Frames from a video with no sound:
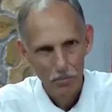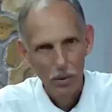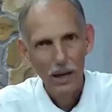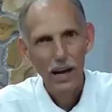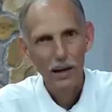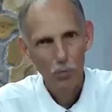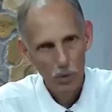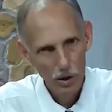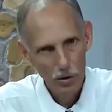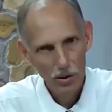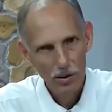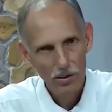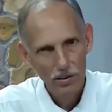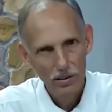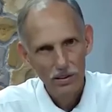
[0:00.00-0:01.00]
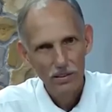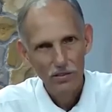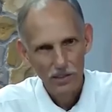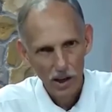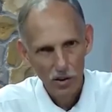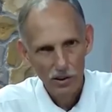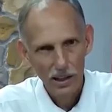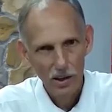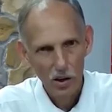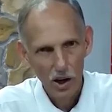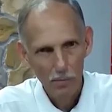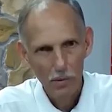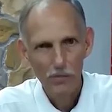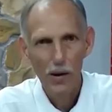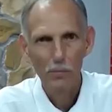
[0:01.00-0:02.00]
But I will sound the
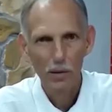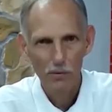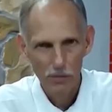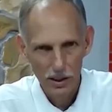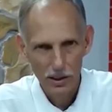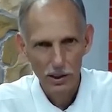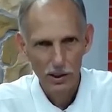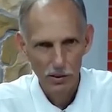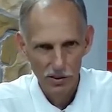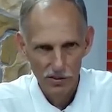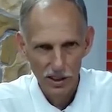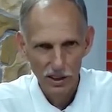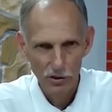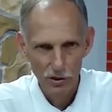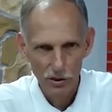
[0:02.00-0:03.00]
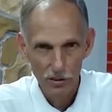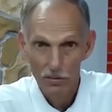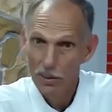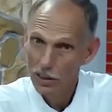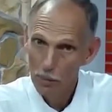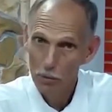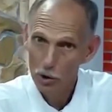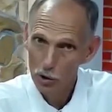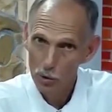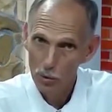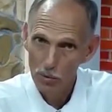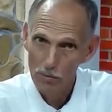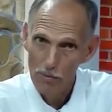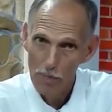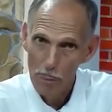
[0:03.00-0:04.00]
alarm if I'm convicted there is danger. Number
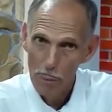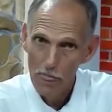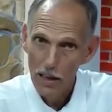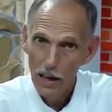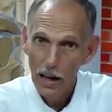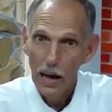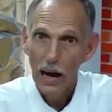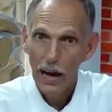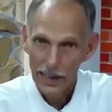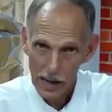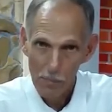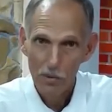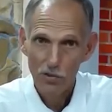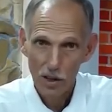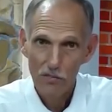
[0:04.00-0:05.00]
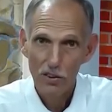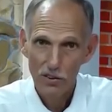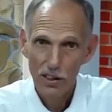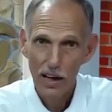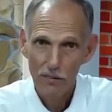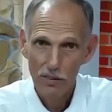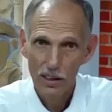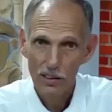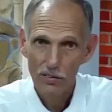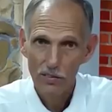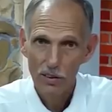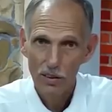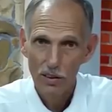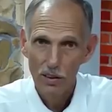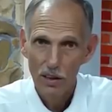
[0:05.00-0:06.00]
two, I am a Seventh-day
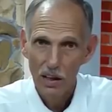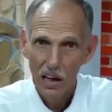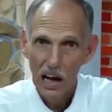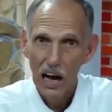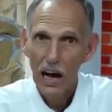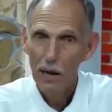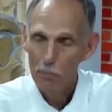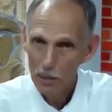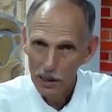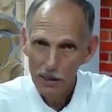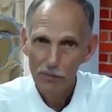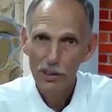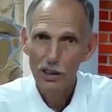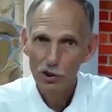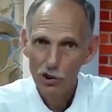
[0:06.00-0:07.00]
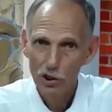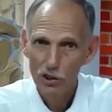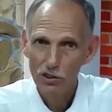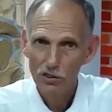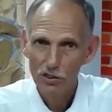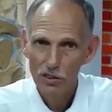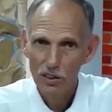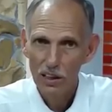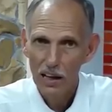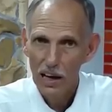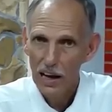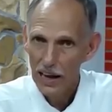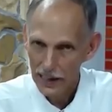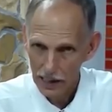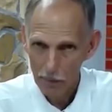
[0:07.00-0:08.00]
Adventist. I believe in the church,
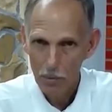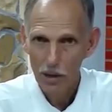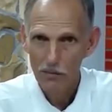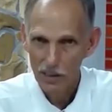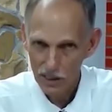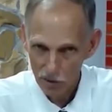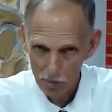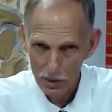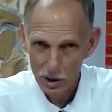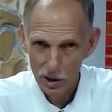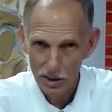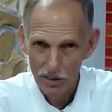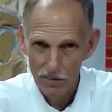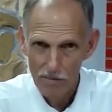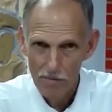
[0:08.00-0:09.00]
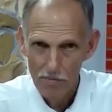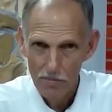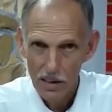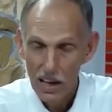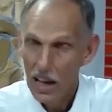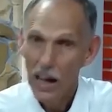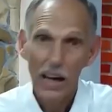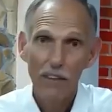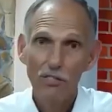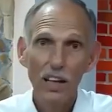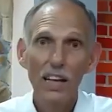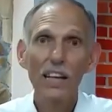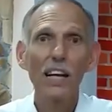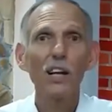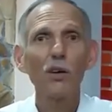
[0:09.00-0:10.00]
and I believe in its mission. I have
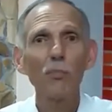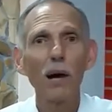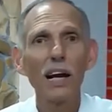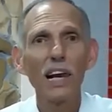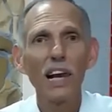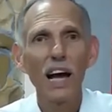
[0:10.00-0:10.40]
dedicated my